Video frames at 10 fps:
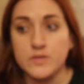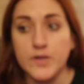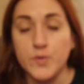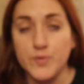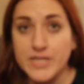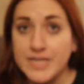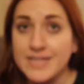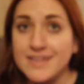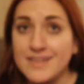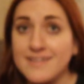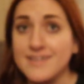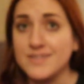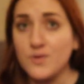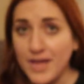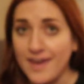So I hope Britney
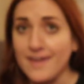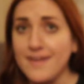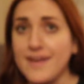is okay,